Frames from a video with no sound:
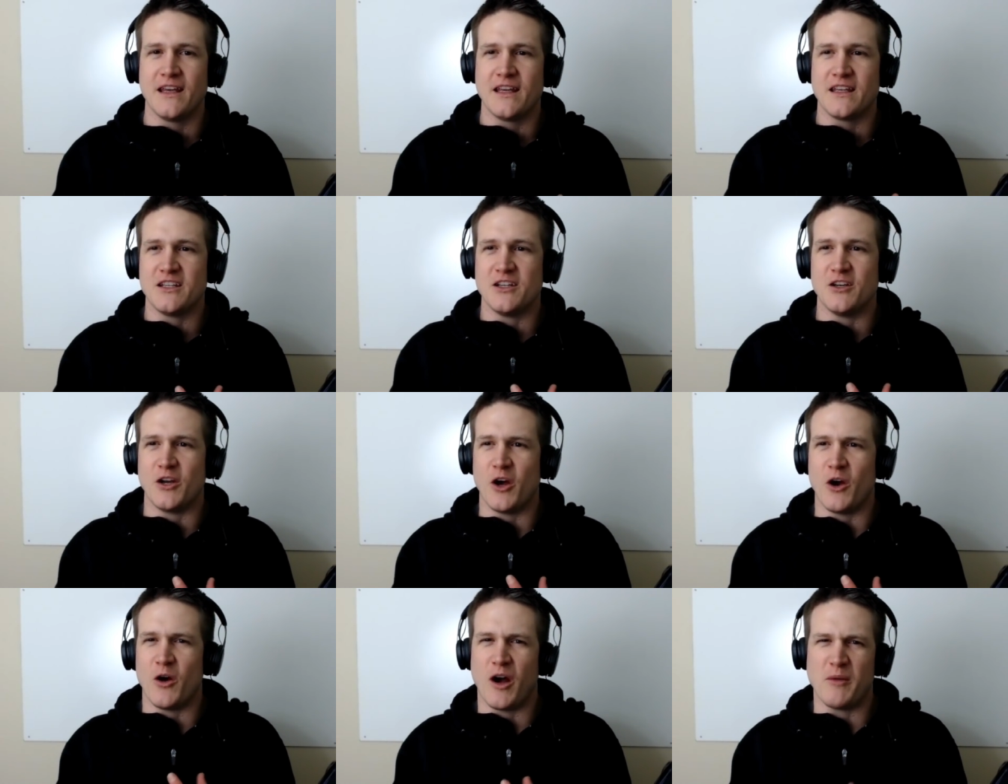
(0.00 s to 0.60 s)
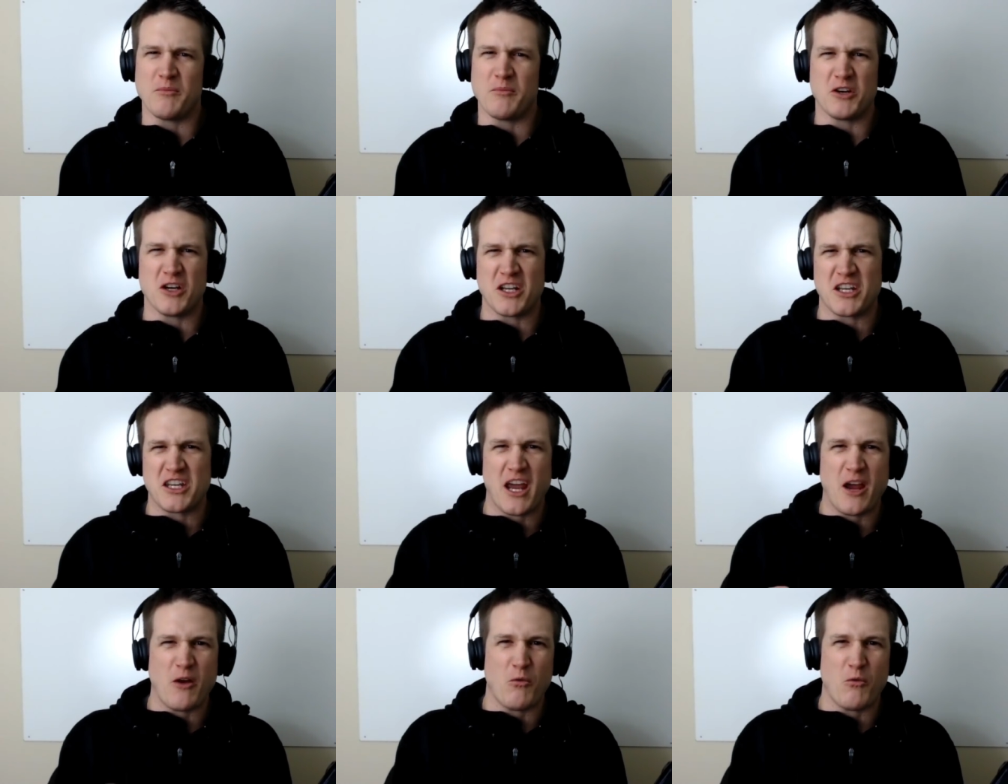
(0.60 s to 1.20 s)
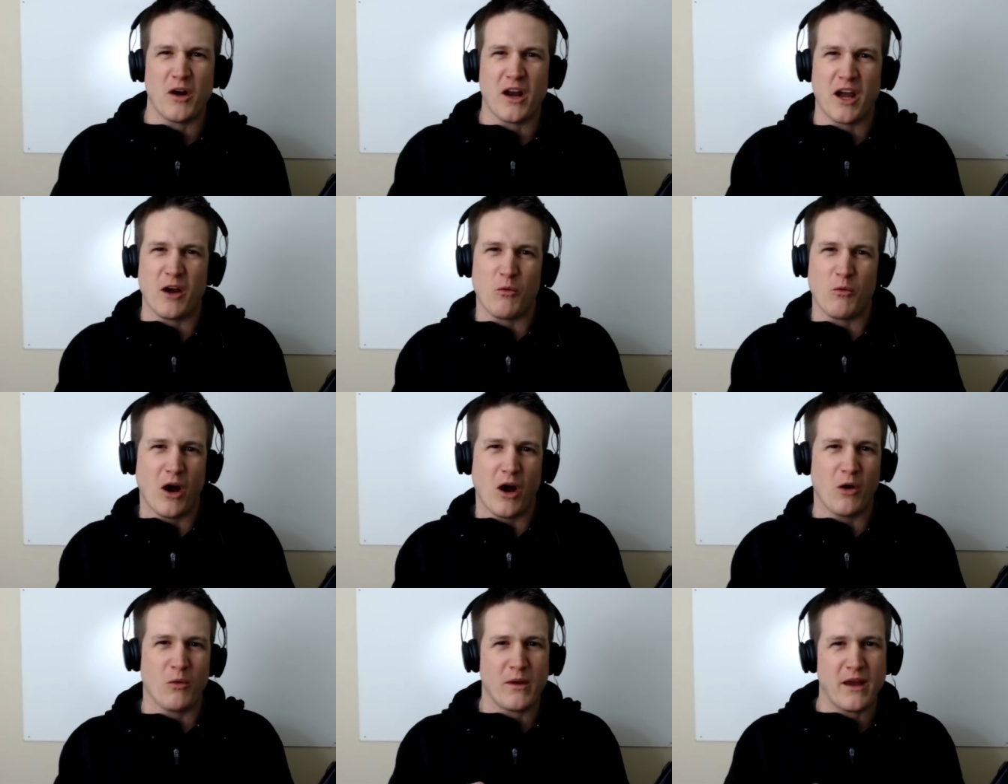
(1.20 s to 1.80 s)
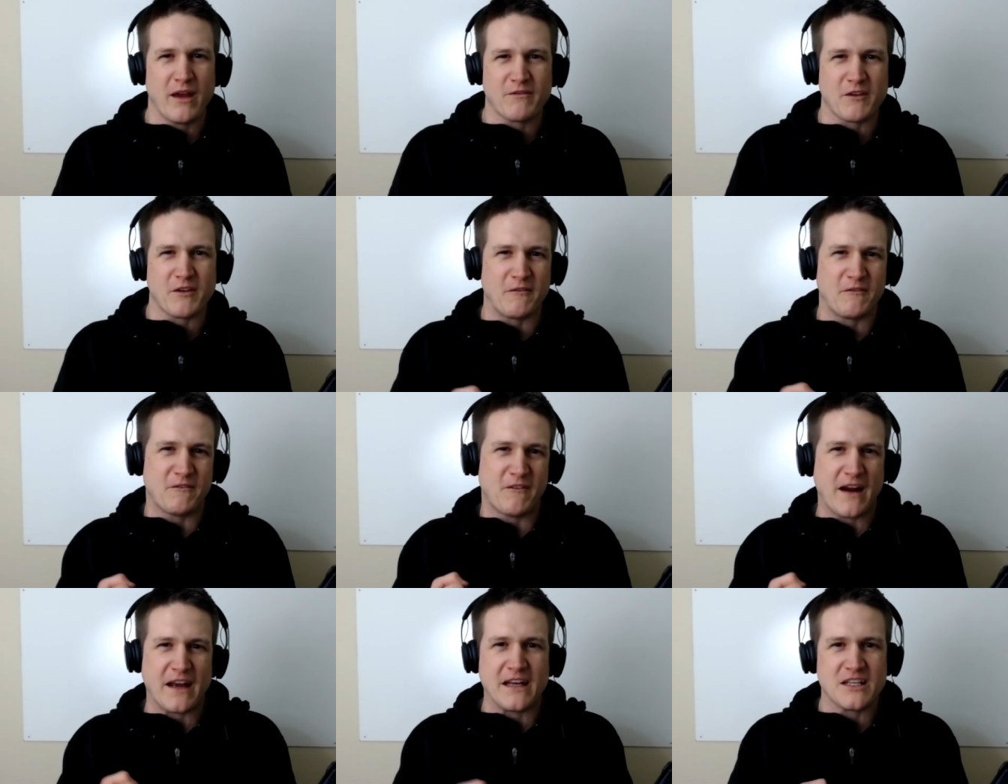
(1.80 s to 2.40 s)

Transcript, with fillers: you know, I'm gonna get what I want. We have to fight